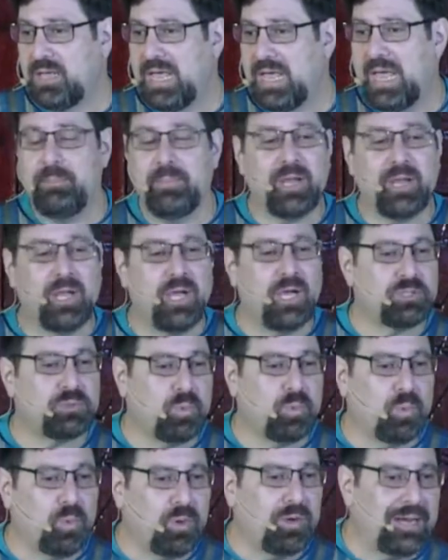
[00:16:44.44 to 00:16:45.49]
And because
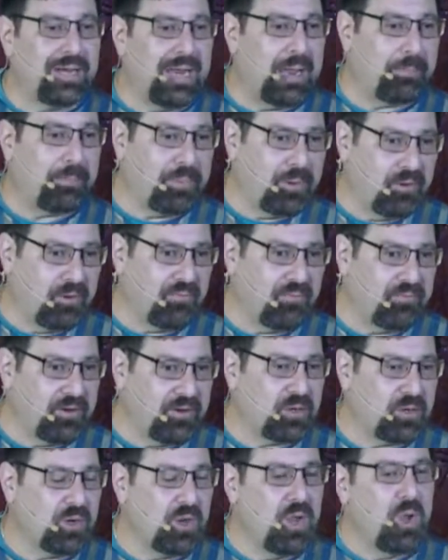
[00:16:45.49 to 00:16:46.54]
we're not
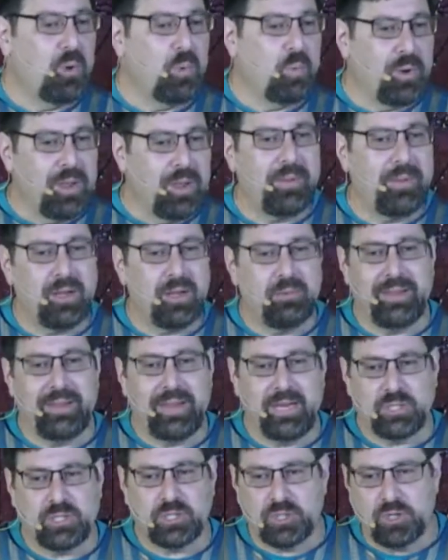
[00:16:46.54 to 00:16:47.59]
perfect, we better
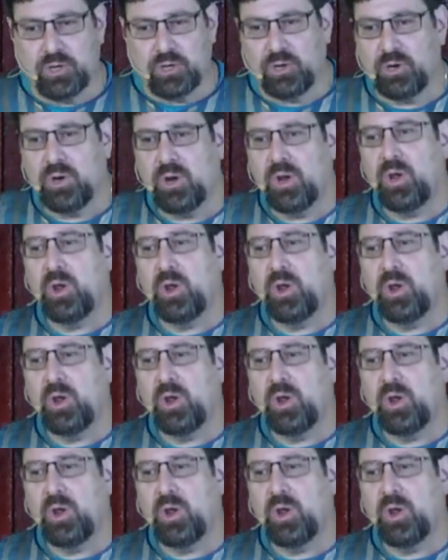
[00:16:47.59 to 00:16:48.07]
make sure